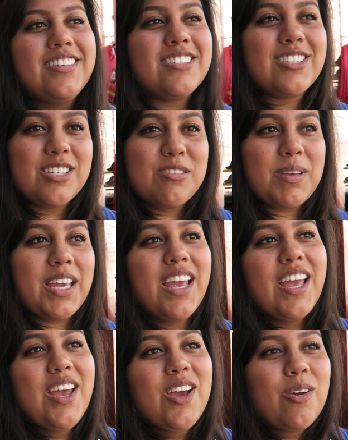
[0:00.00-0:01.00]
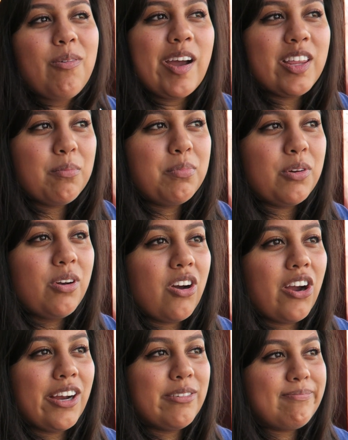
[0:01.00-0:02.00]
excuse me, we got the blue
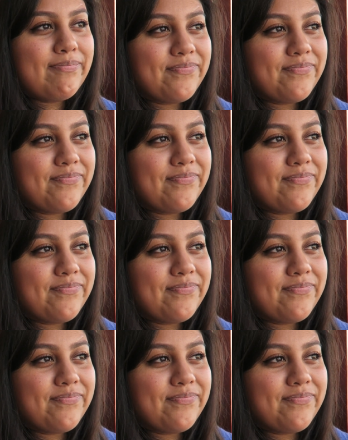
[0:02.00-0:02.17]
car.